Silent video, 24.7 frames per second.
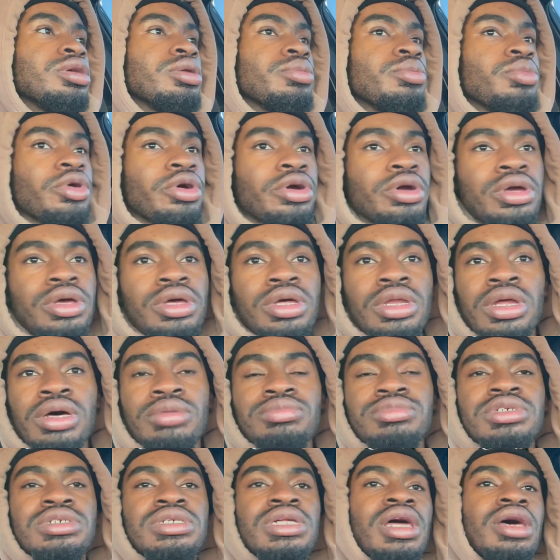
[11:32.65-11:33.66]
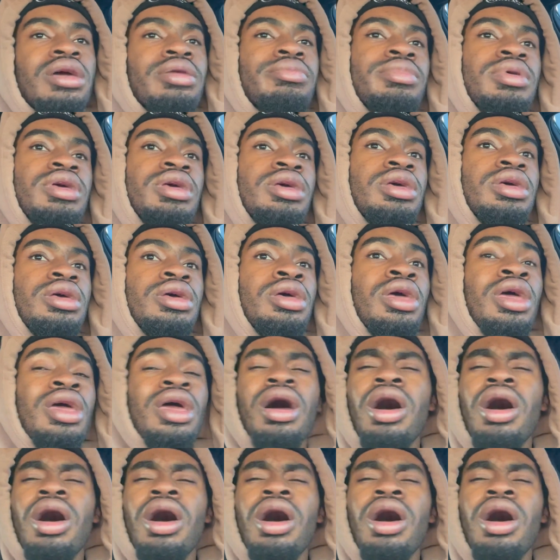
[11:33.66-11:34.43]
I'm just like, man.